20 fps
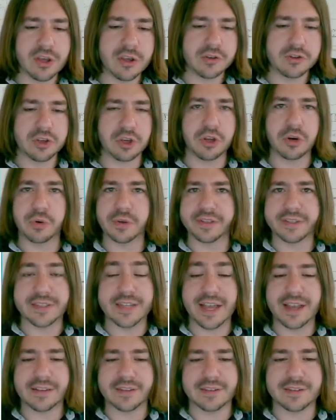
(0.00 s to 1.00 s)
So you can always
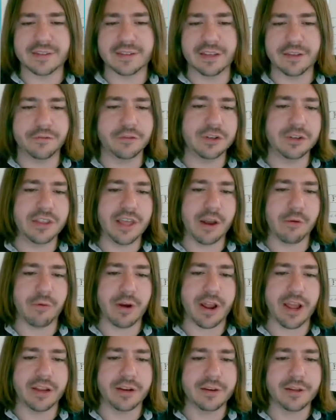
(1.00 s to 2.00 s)
test to see if you did that
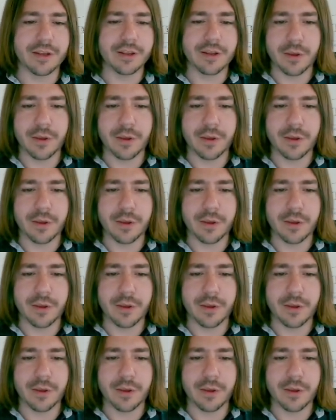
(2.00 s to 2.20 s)
right